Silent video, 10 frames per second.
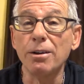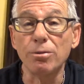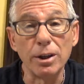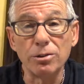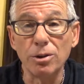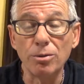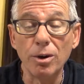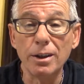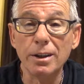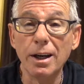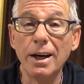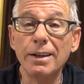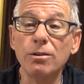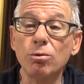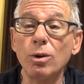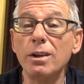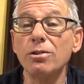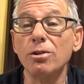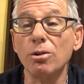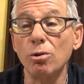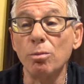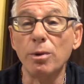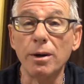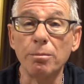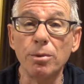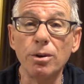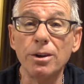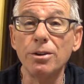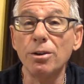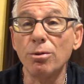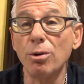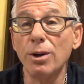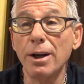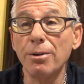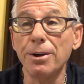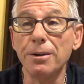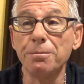a restaurant guide, as well as a coupon book in your own area.